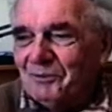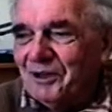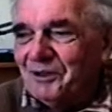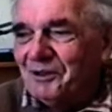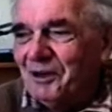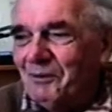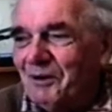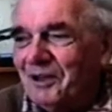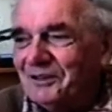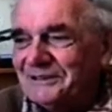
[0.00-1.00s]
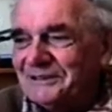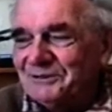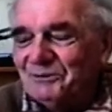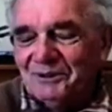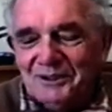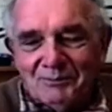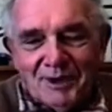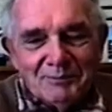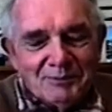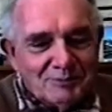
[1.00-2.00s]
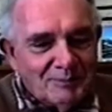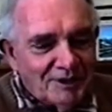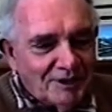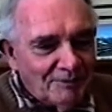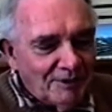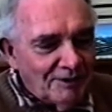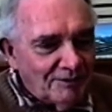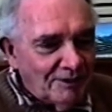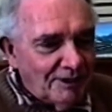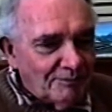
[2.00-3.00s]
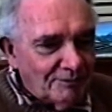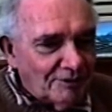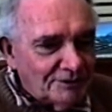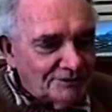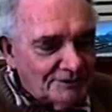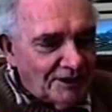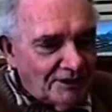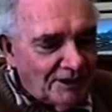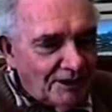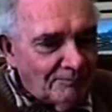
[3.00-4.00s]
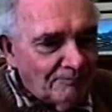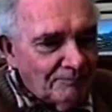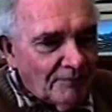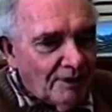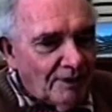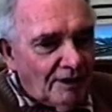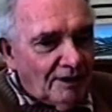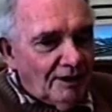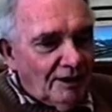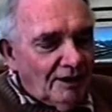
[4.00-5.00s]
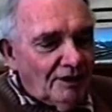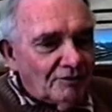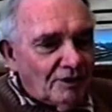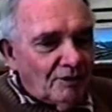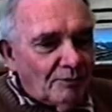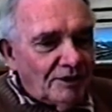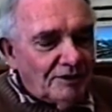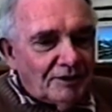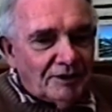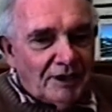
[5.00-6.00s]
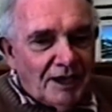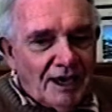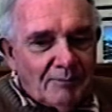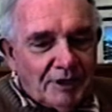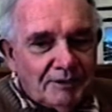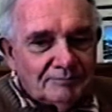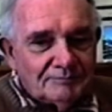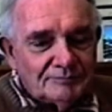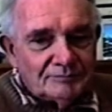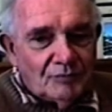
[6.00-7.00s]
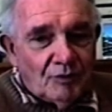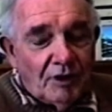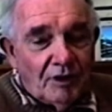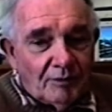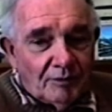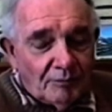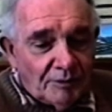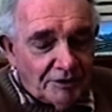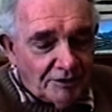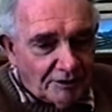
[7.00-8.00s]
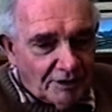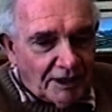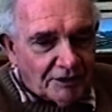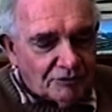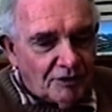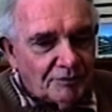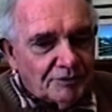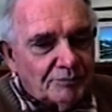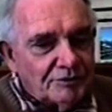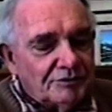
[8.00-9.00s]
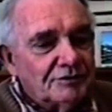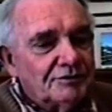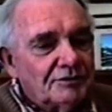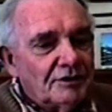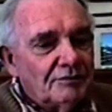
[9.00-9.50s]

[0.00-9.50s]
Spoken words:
were waiting to go away and you get all these labels made. Yeah, I stayed there until I went into the army. Well, no, I went into the luggage office, which is